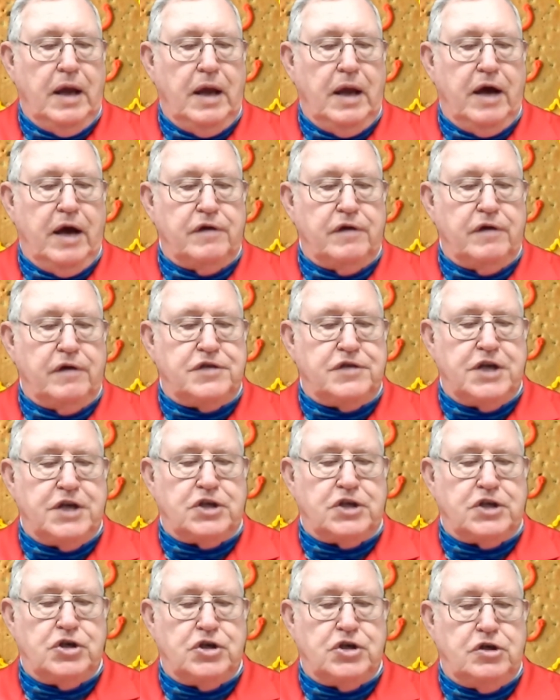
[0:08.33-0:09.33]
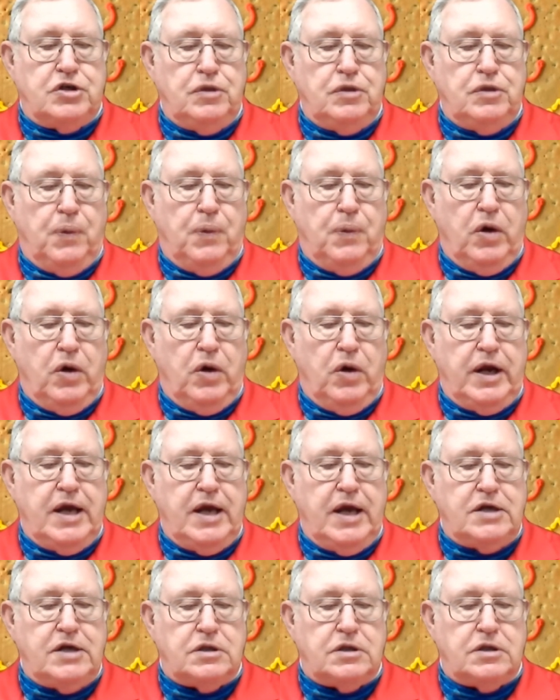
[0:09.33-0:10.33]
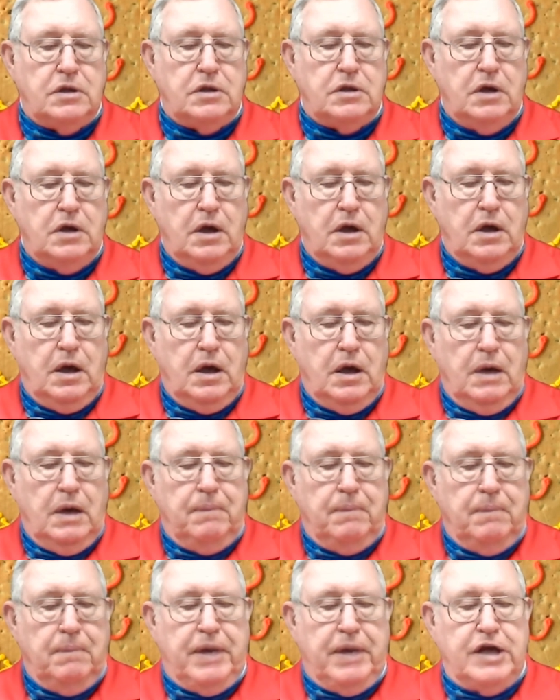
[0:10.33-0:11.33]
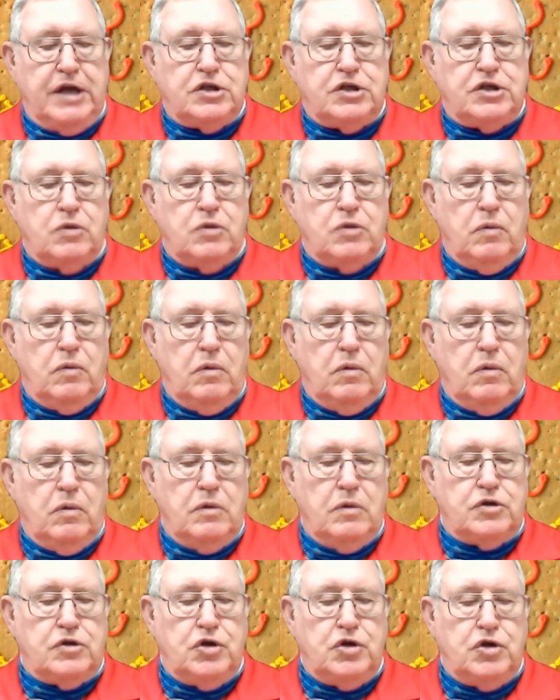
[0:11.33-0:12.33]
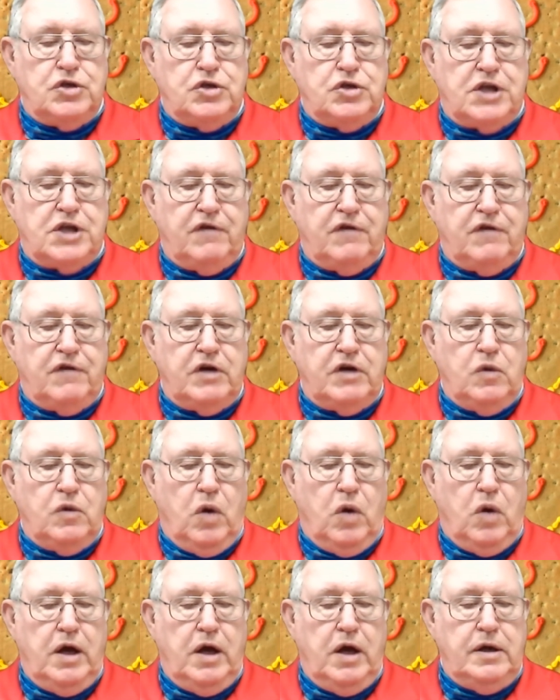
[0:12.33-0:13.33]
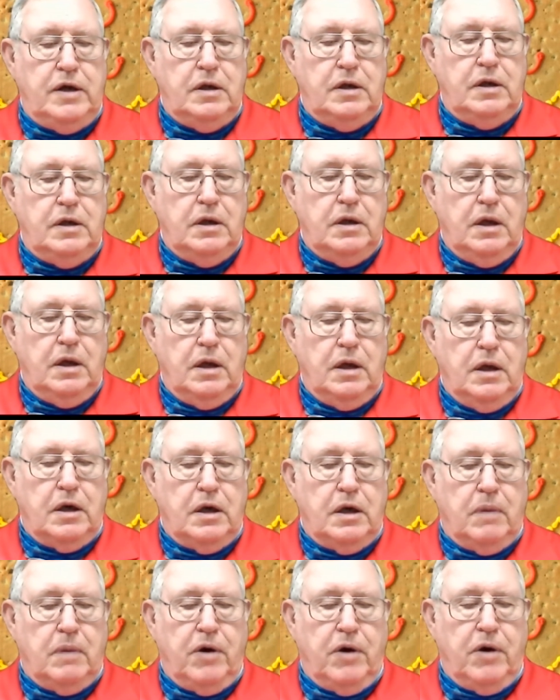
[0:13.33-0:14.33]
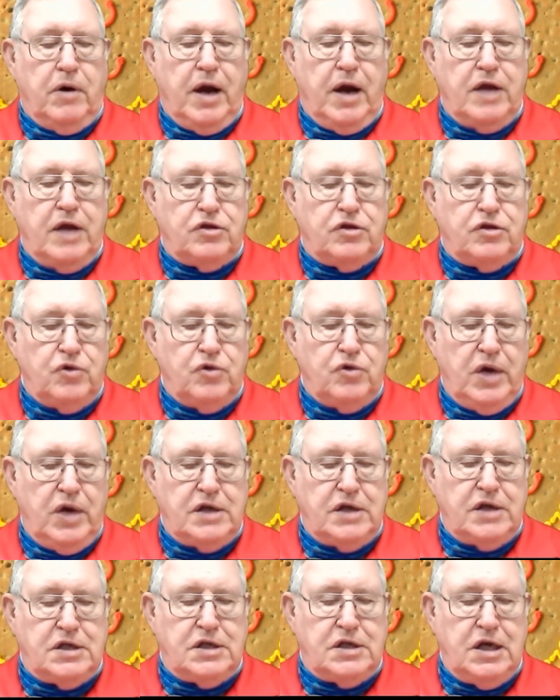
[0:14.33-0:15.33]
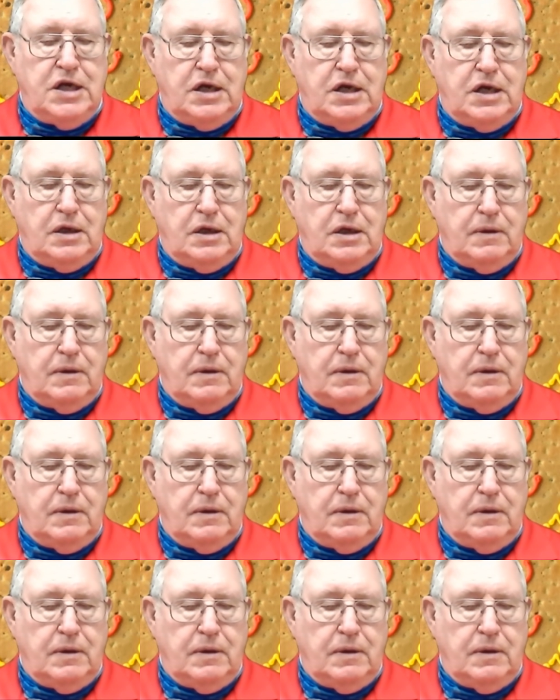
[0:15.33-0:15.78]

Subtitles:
out of section 2.8, page 271, number 9 through 18.